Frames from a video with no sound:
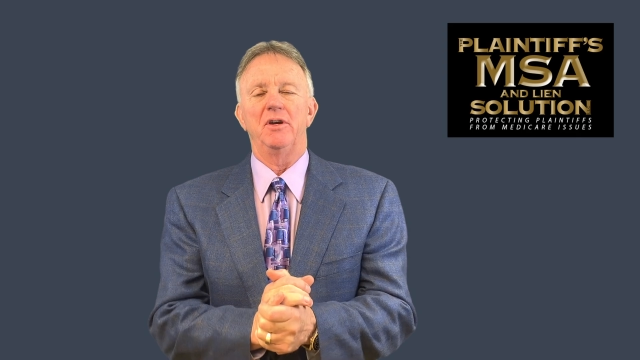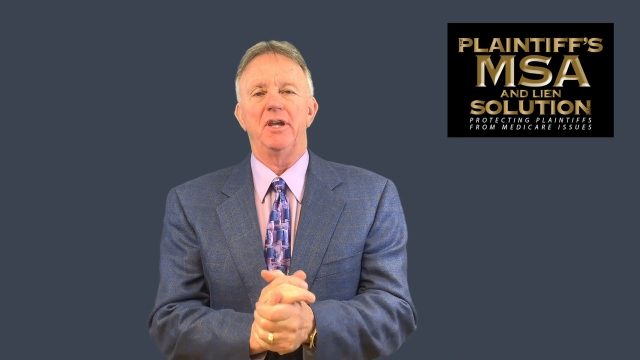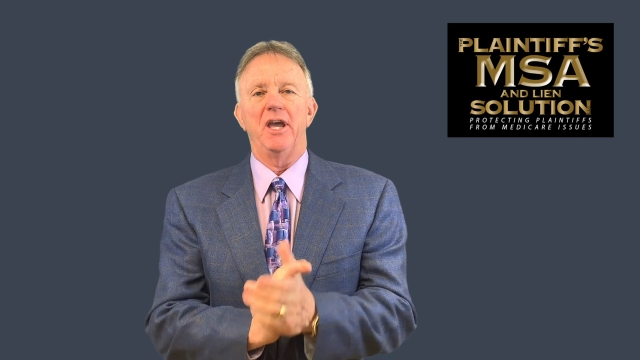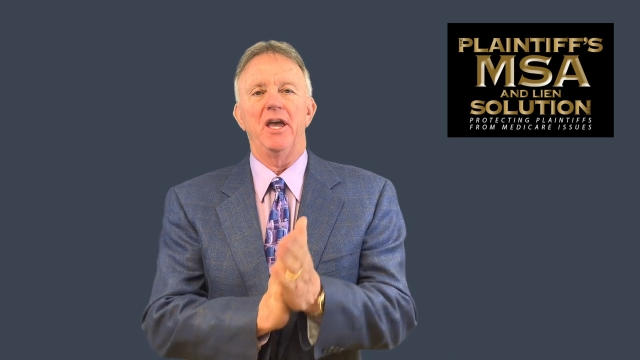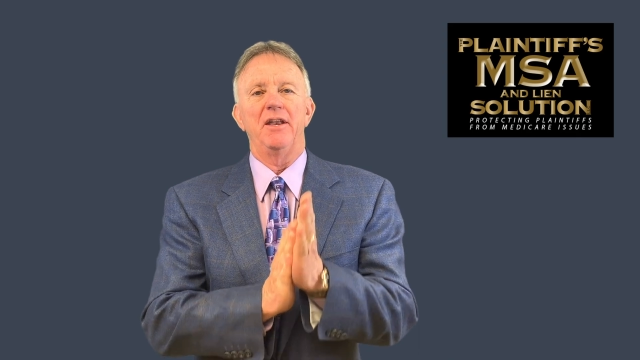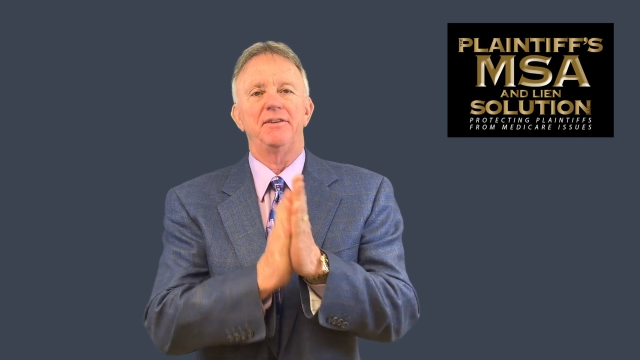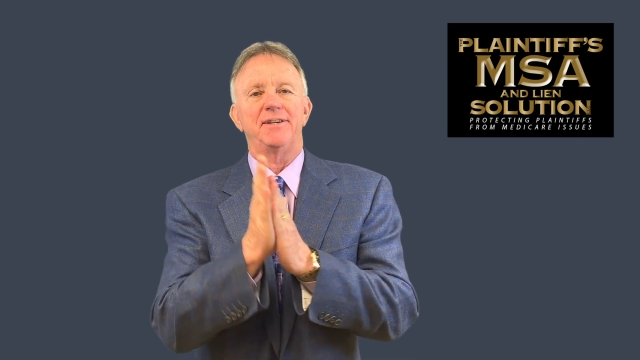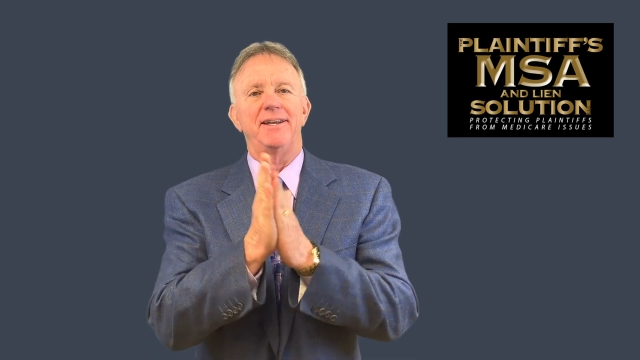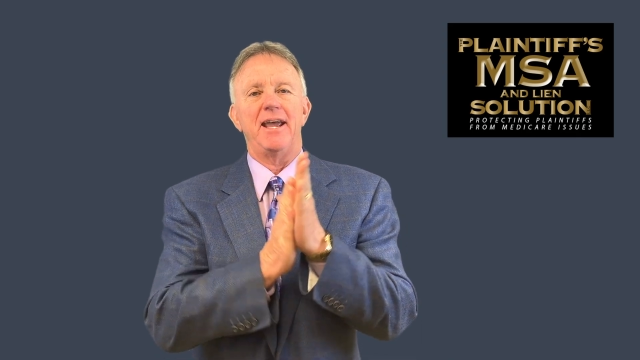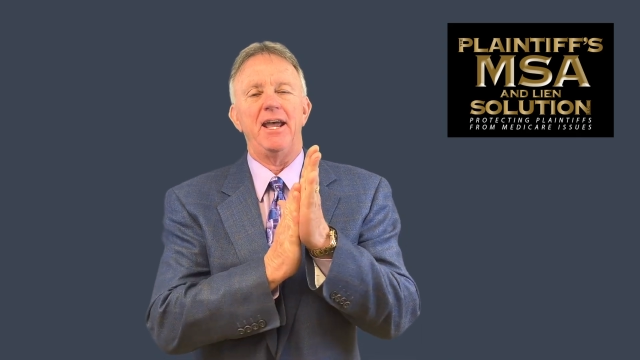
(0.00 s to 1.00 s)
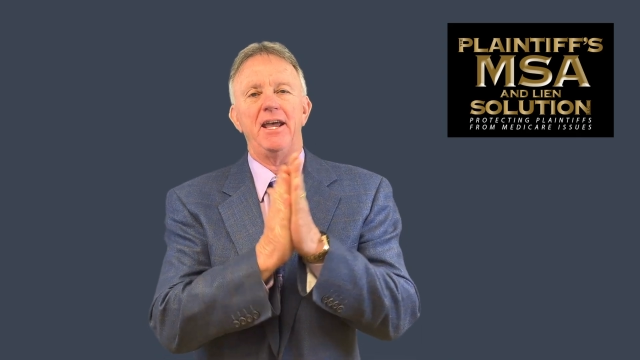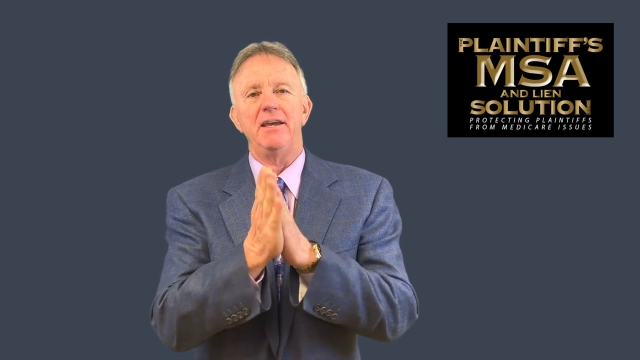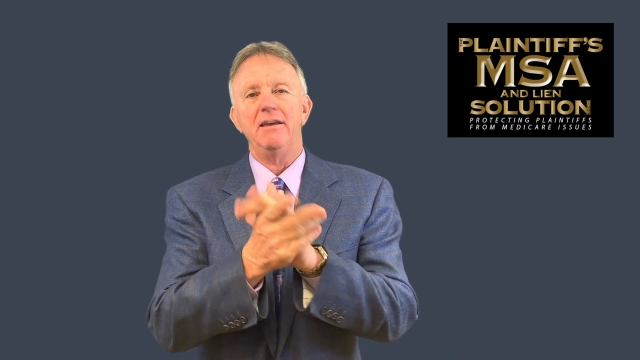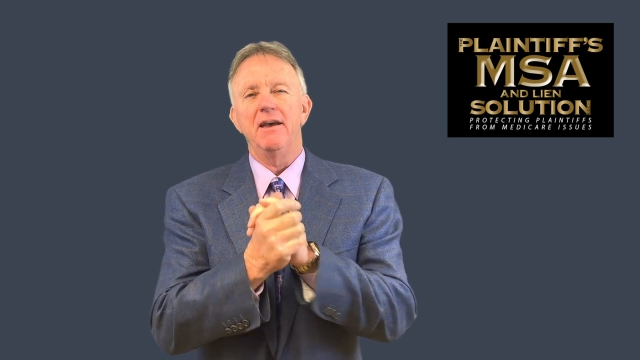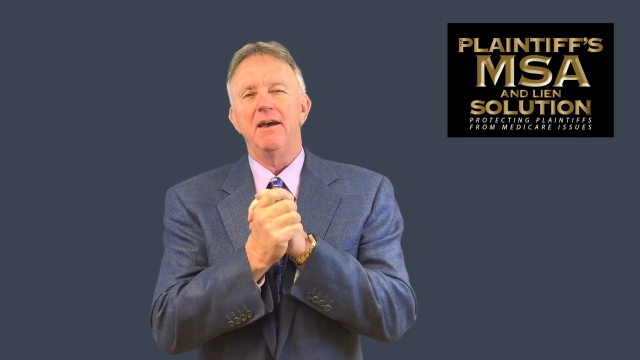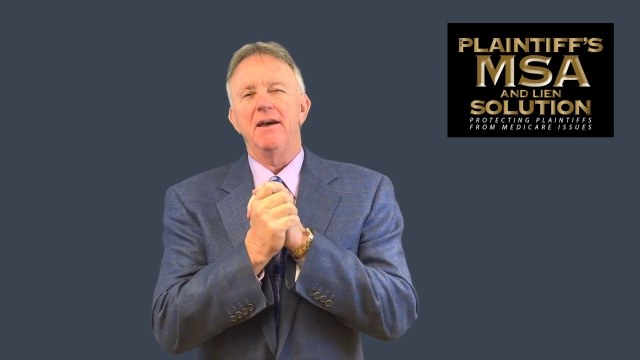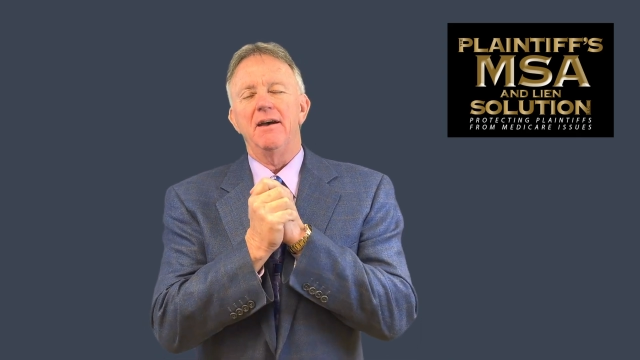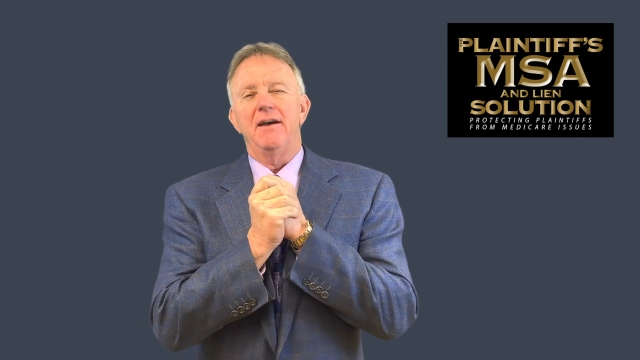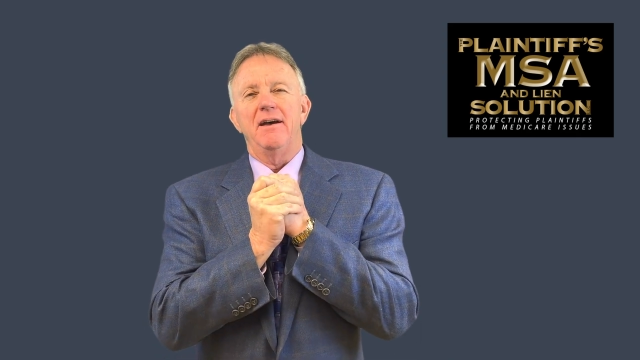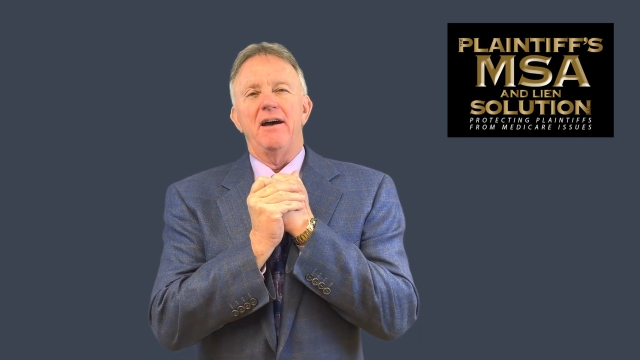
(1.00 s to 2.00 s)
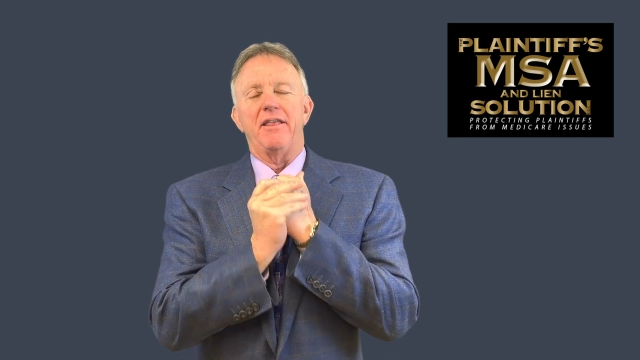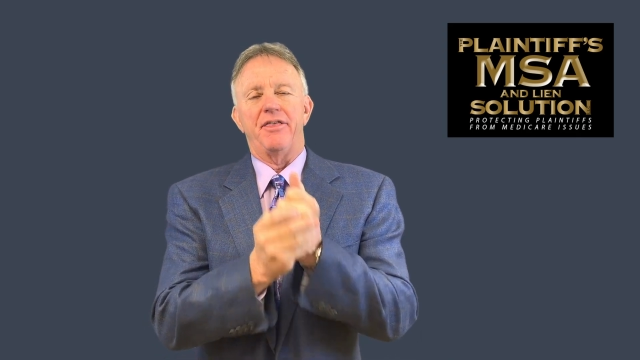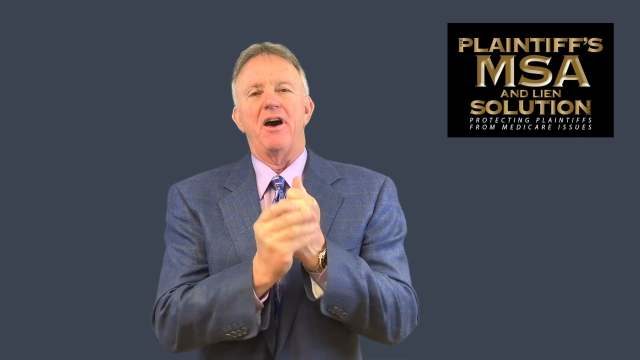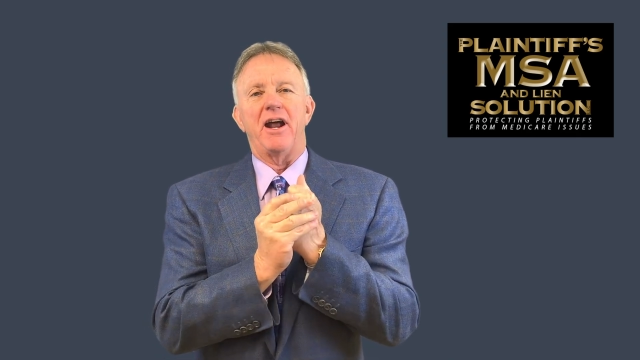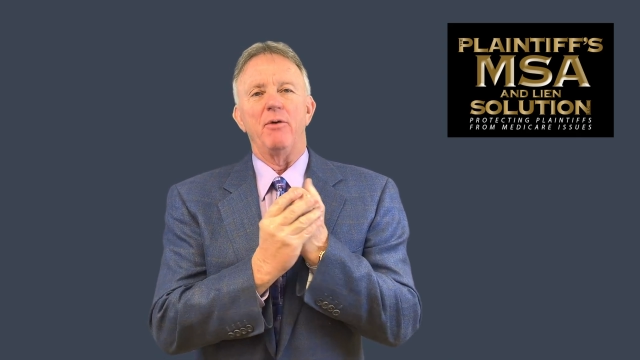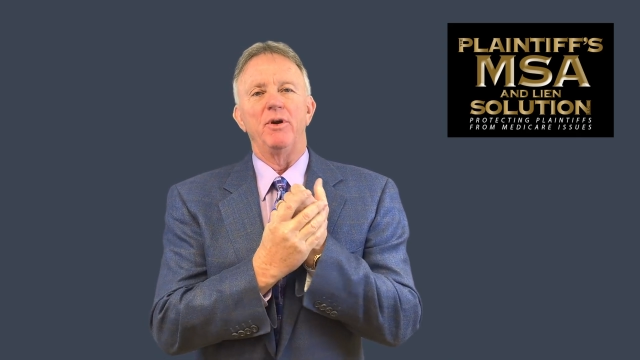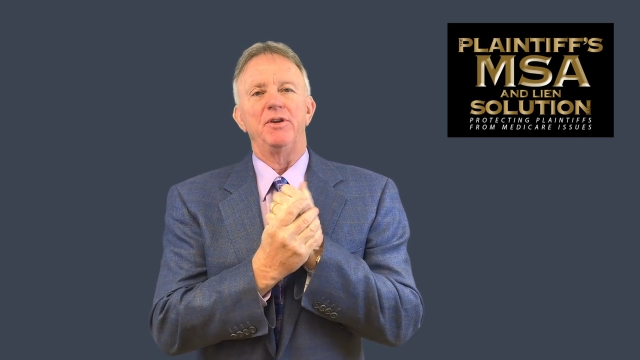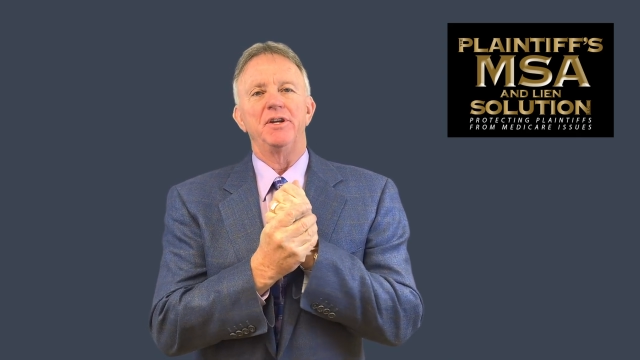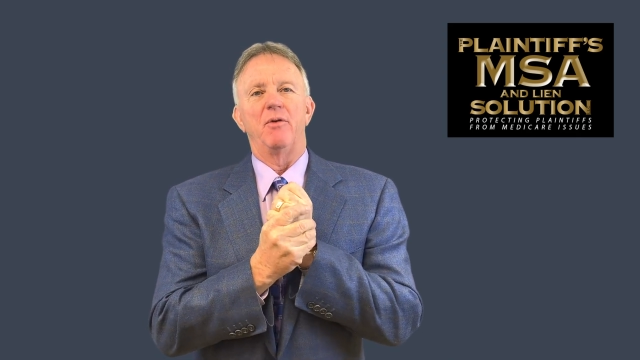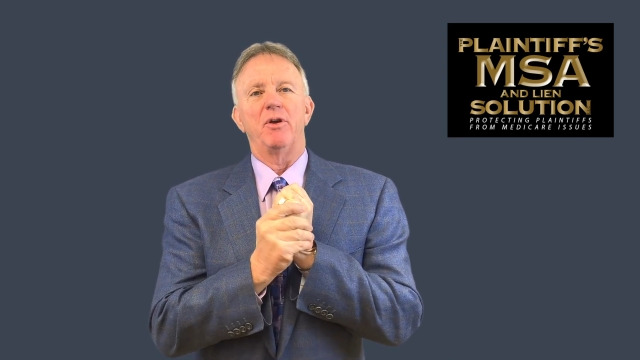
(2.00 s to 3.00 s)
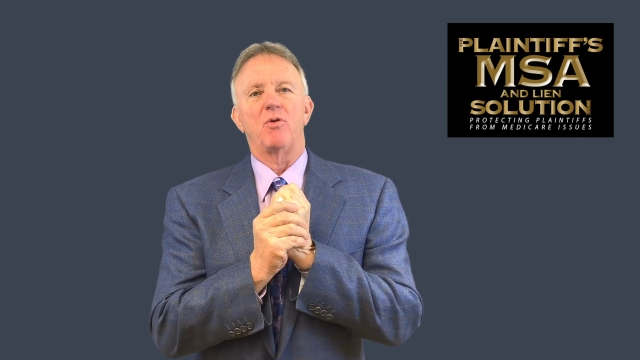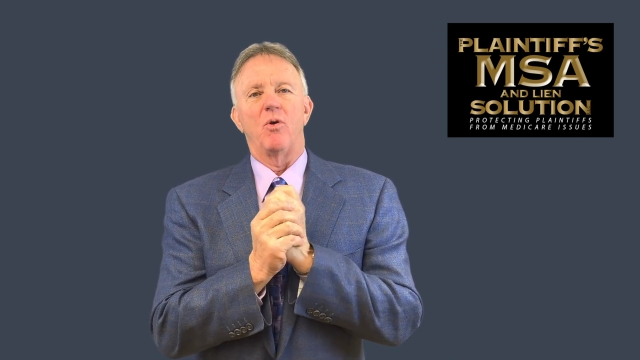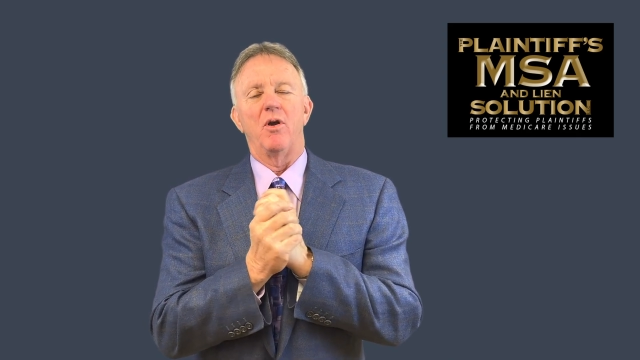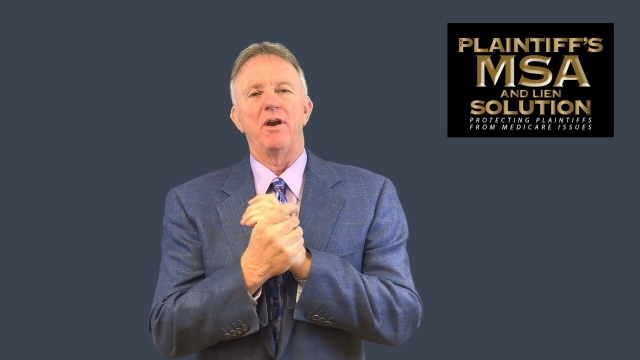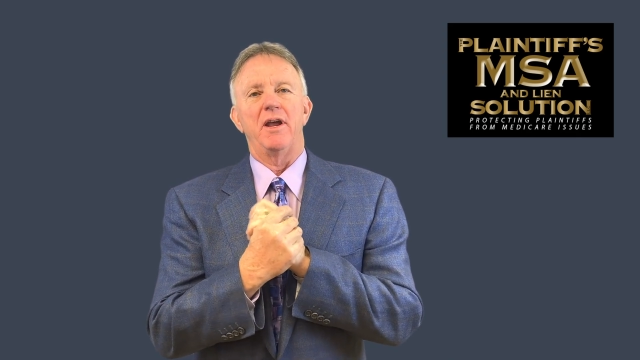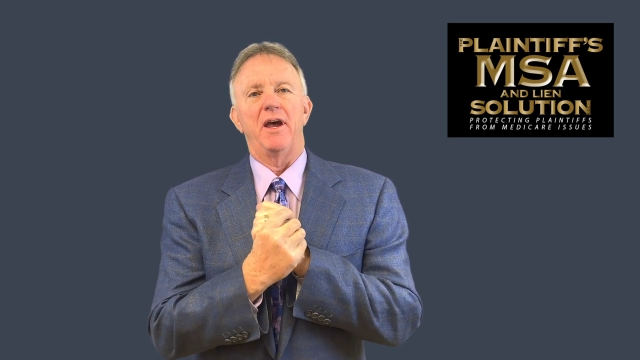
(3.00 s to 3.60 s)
you again. Today, I thought I would record